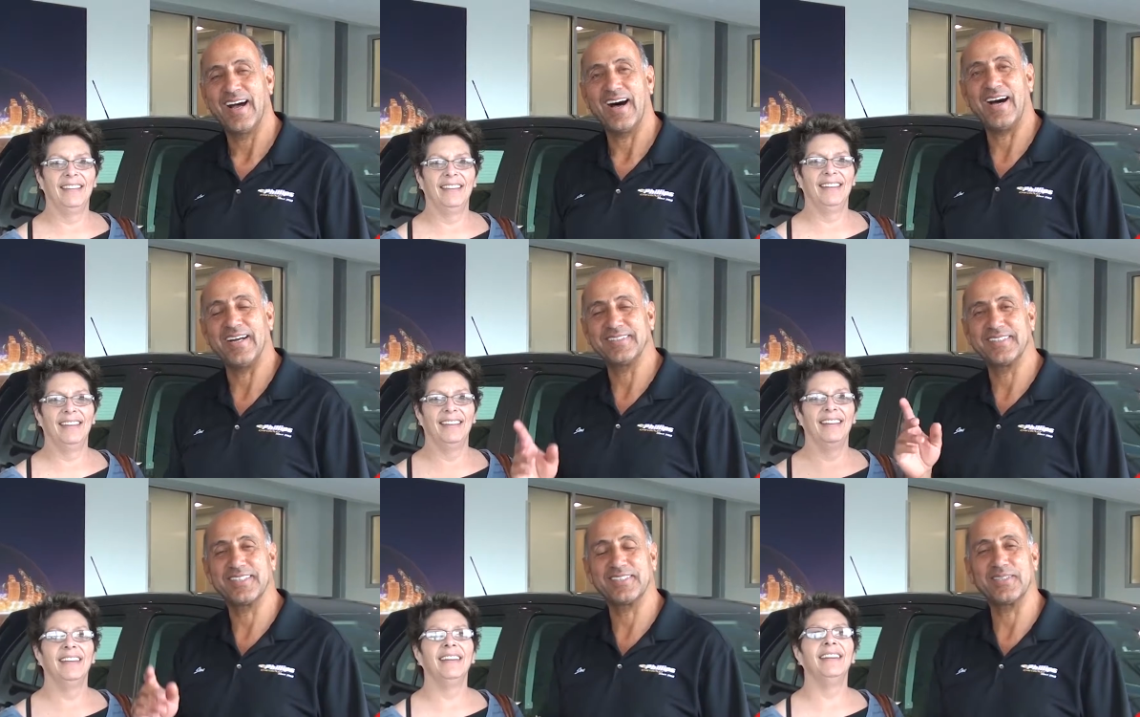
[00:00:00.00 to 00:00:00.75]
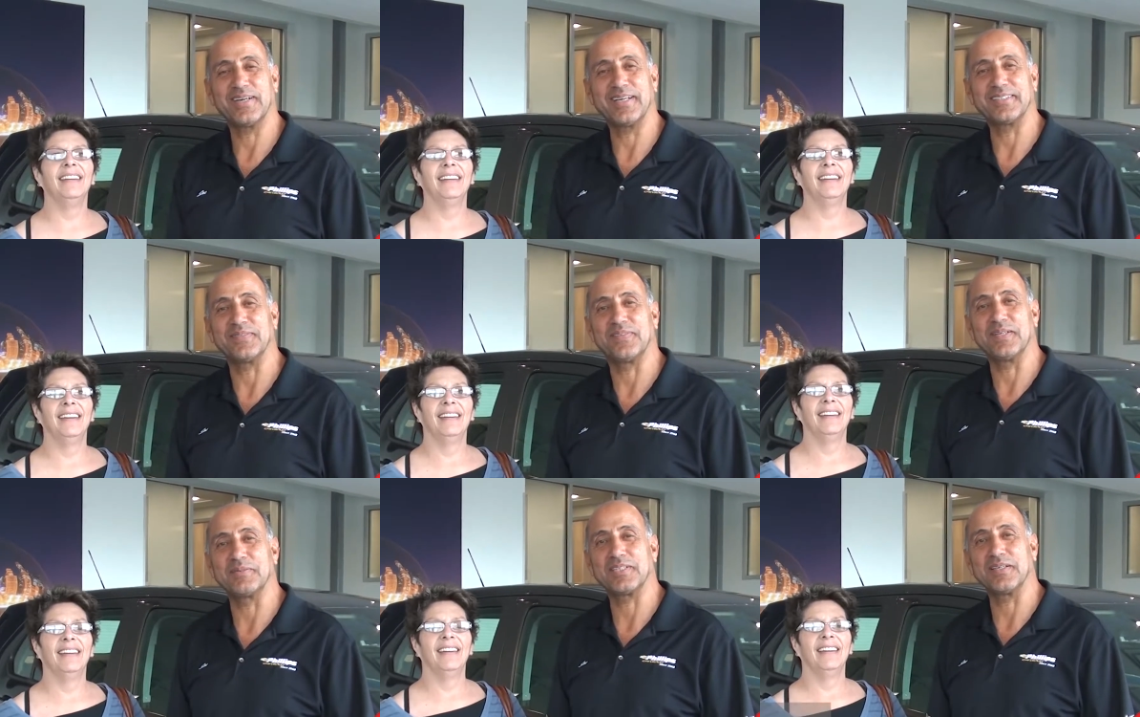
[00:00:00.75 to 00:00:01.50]
Speaker 1: Hi, this is Johan, the
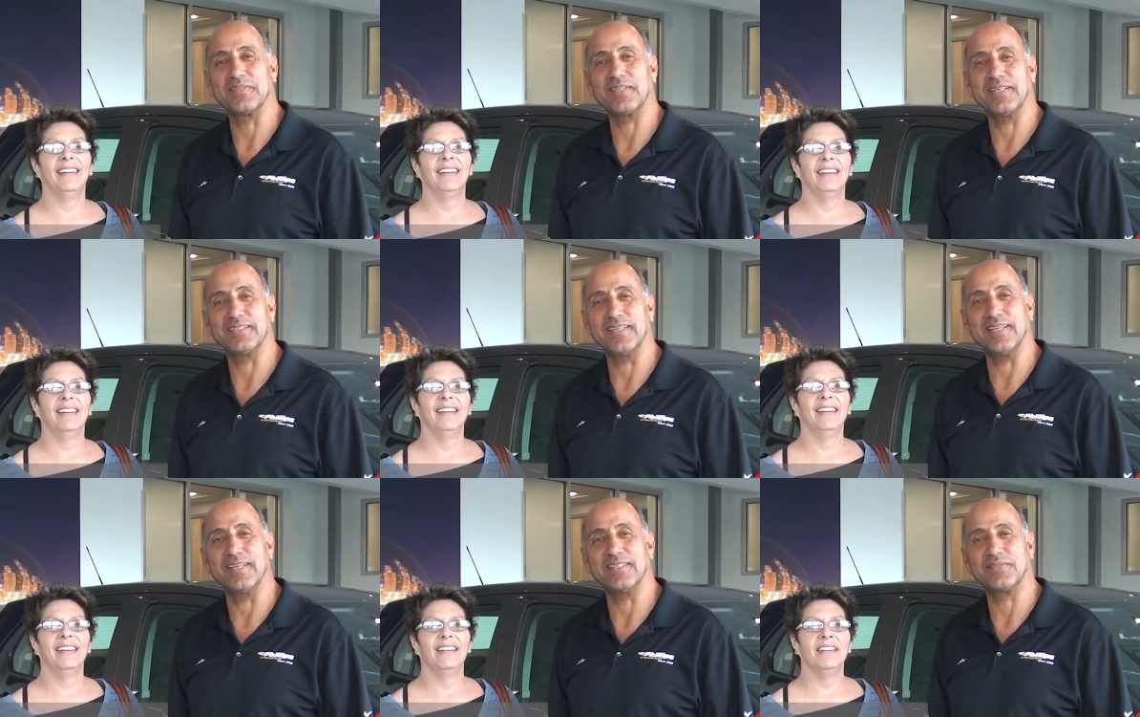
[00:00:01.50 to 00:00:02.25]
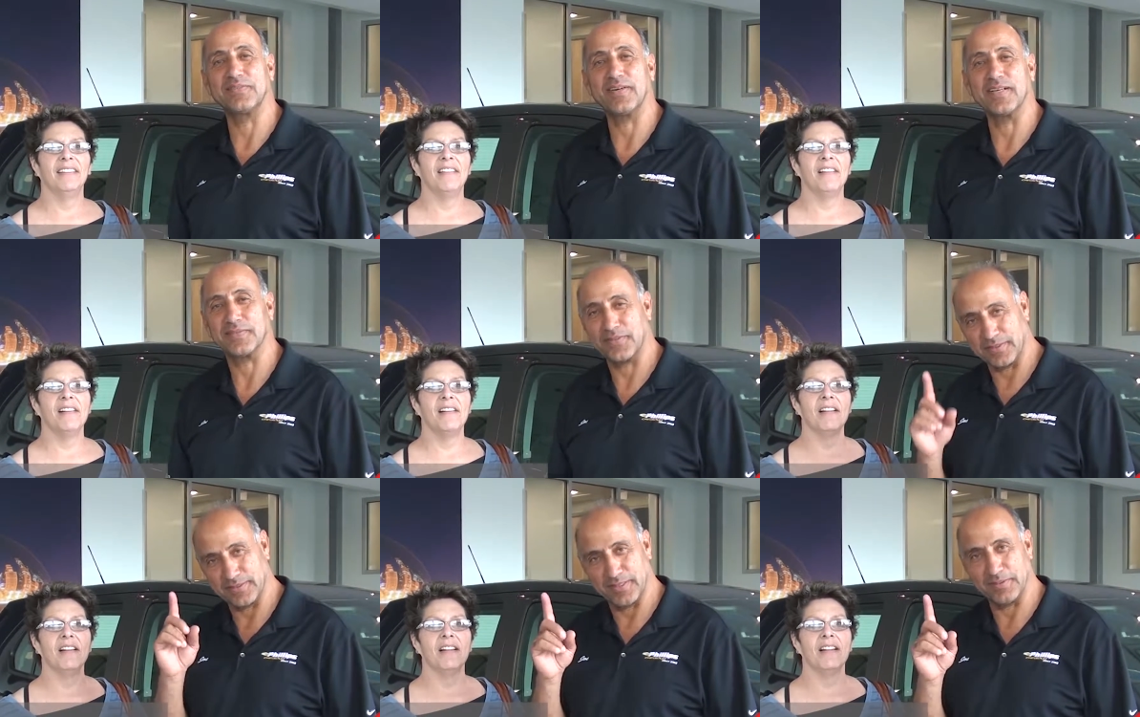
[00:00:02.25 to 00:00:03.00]
Phillips Chevrolet in
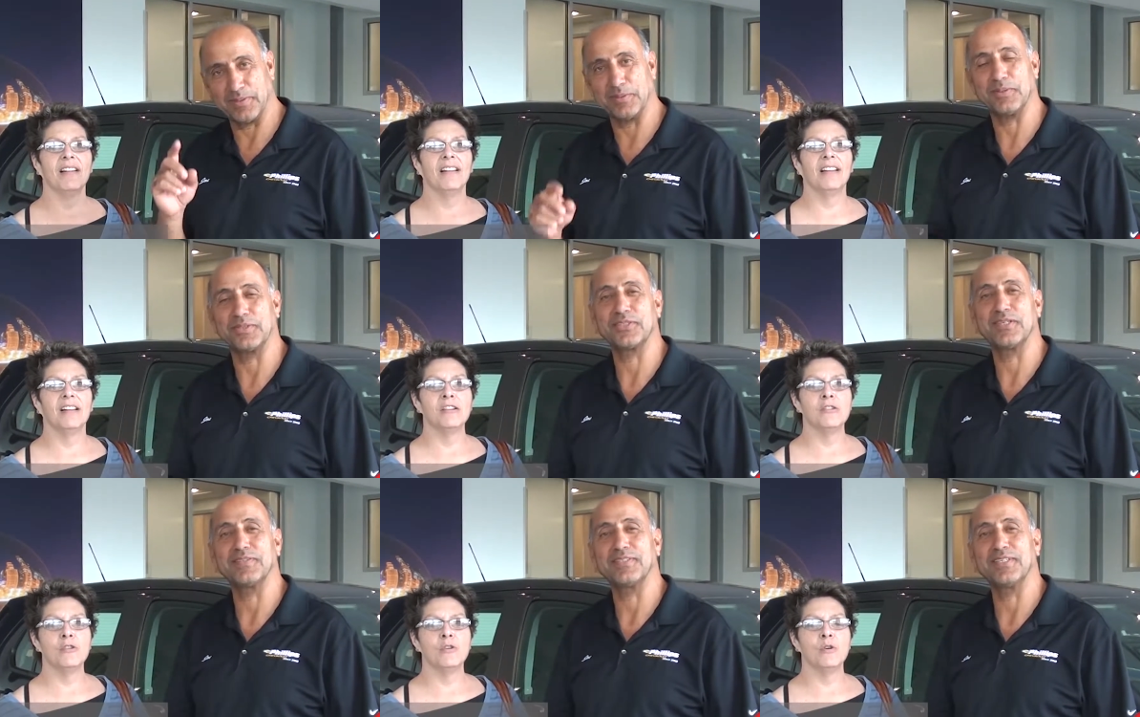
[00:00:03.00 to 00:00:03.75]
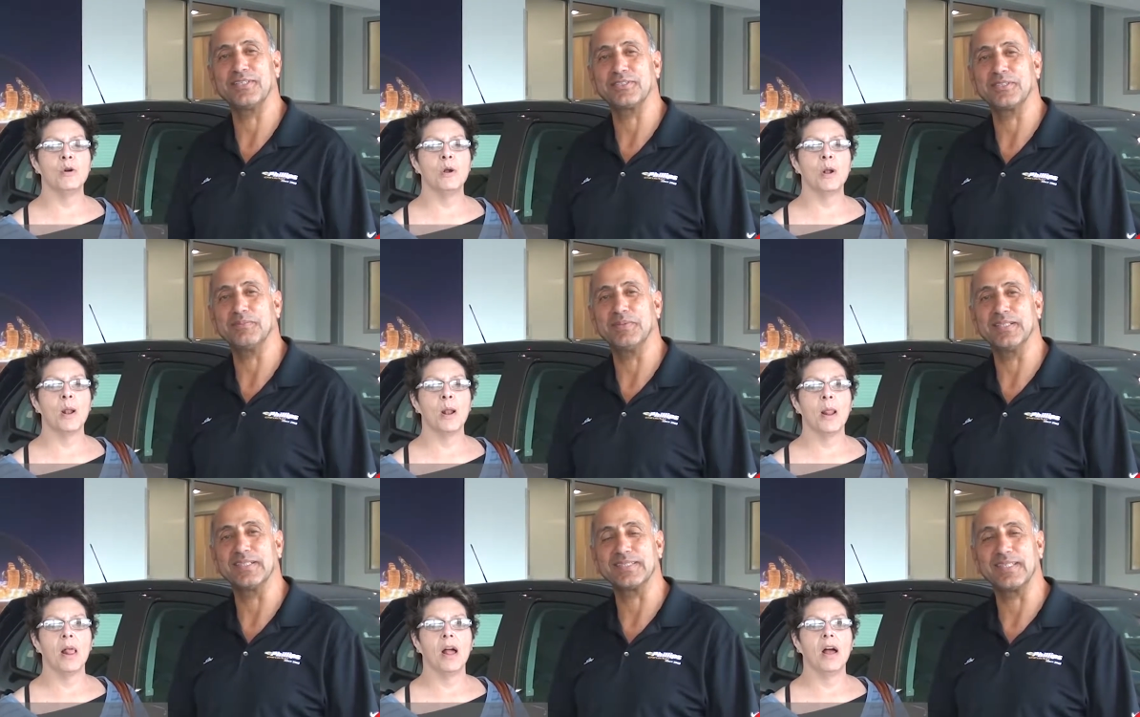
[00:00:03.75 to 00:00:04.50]
Frankfort, #1 Chevy
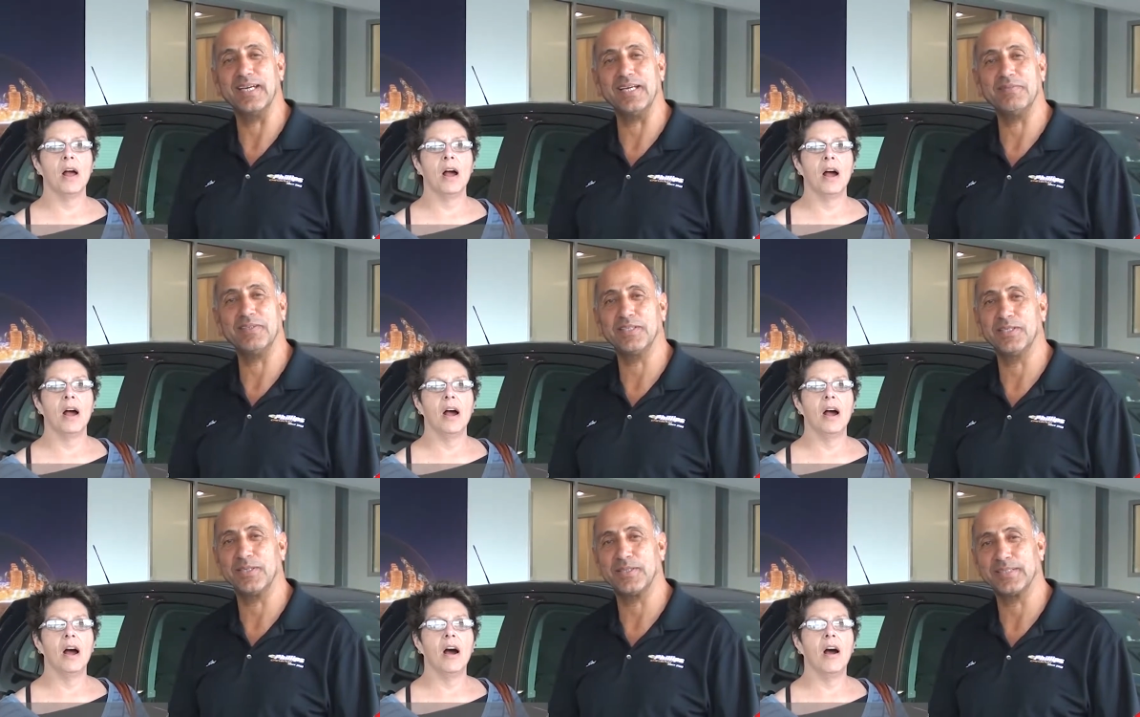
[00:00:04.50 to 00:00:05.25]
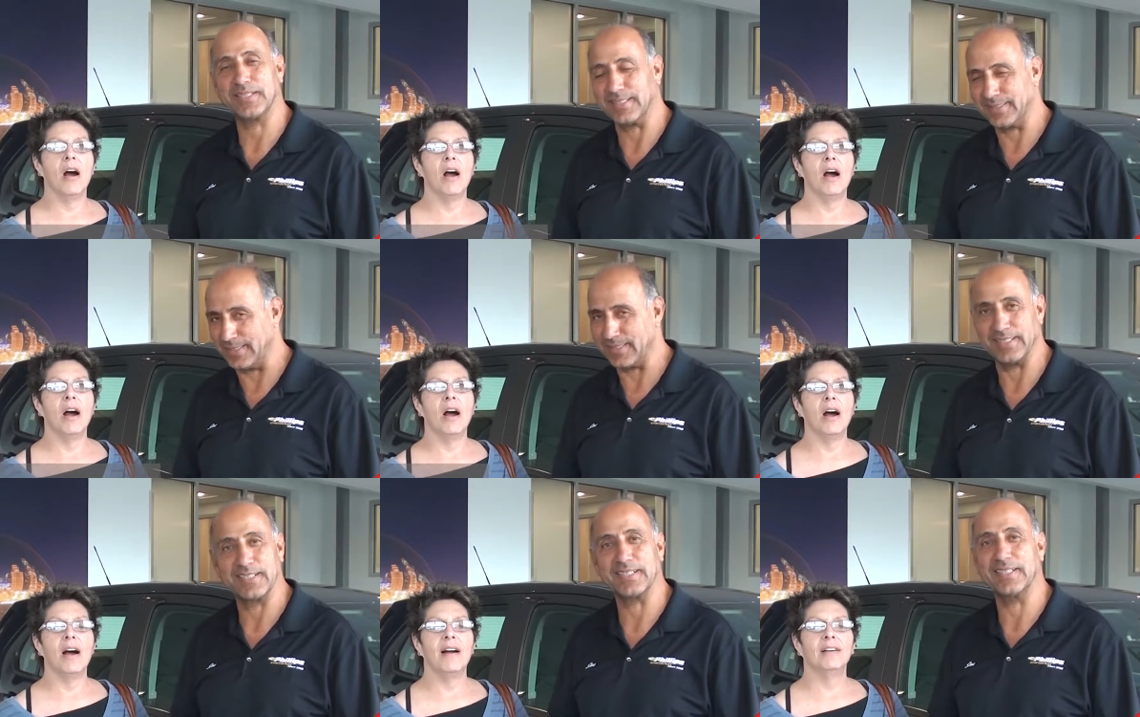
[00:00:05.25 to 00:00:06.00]
dealership in the state of Illinois. Got
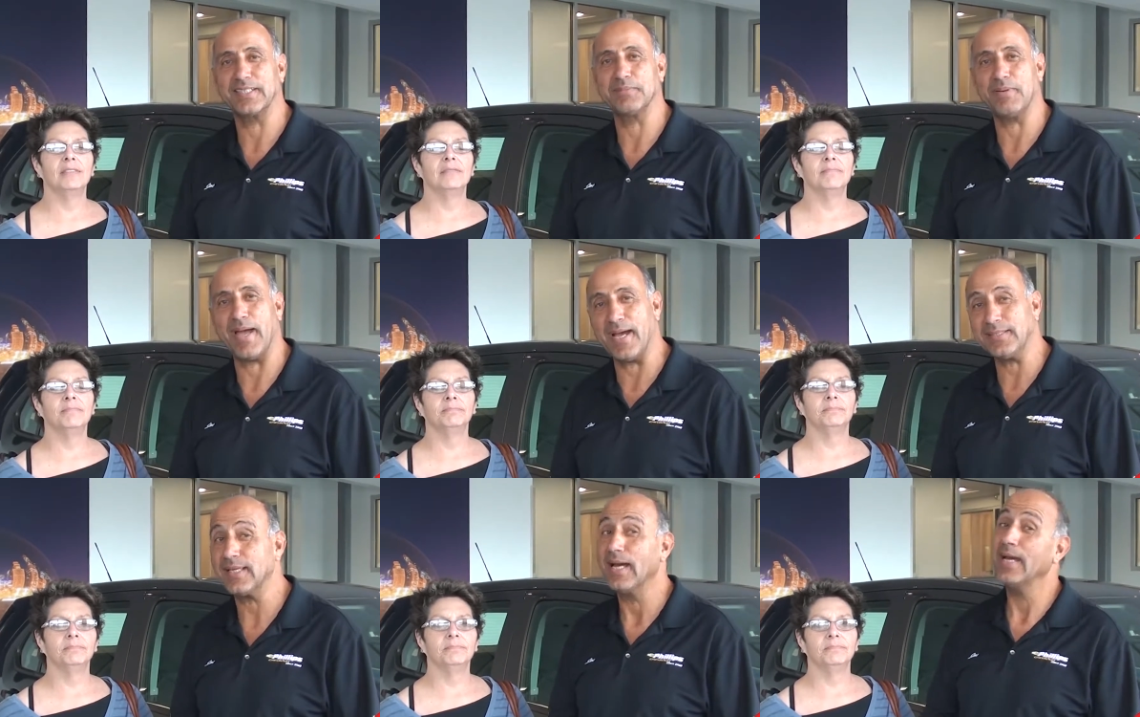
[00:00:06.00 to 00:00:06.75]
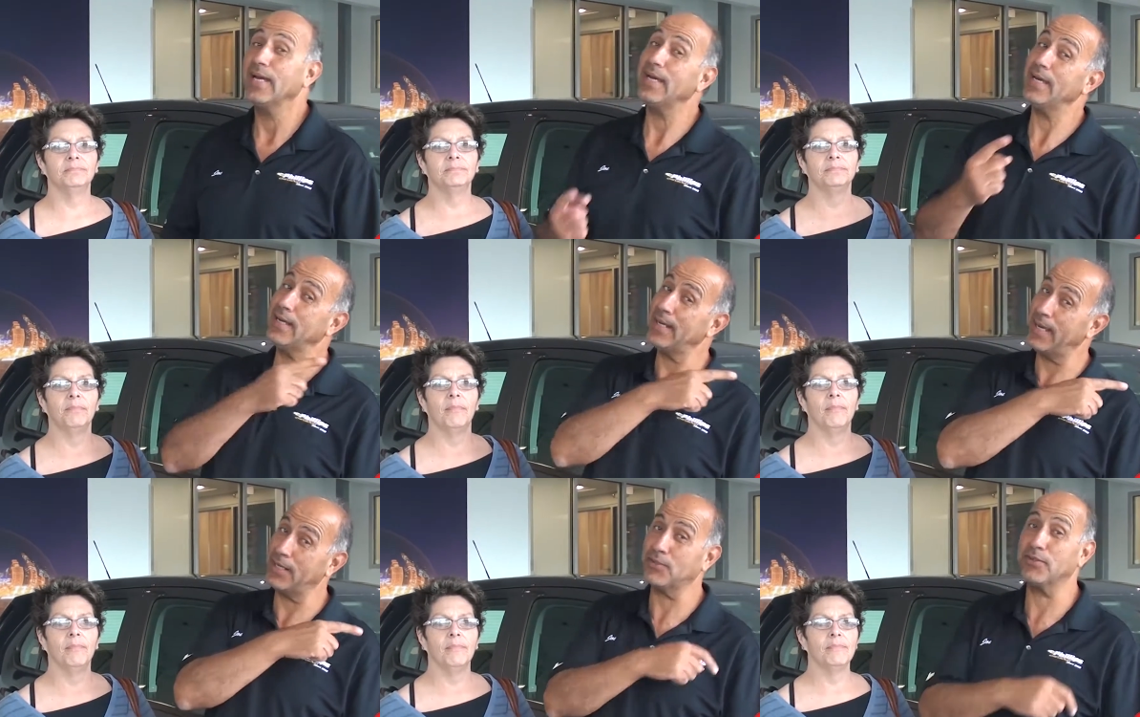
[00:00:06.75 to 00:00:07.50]
this young lady, Pat
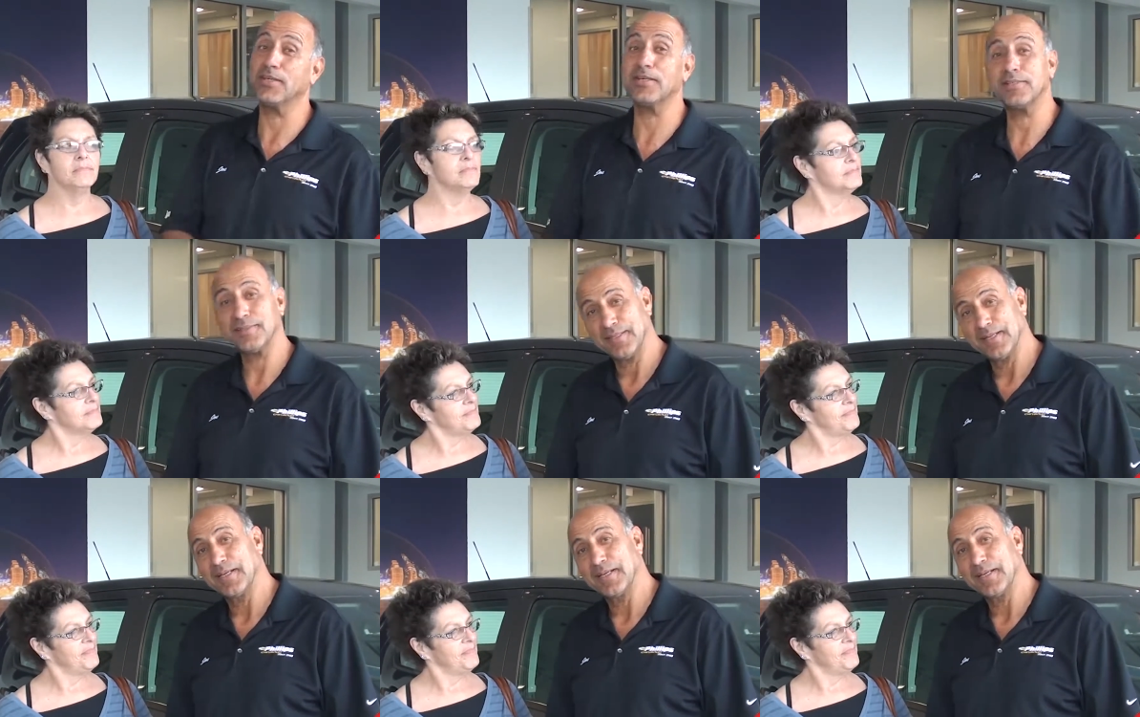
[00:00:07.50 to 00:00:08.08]
and Andrew here.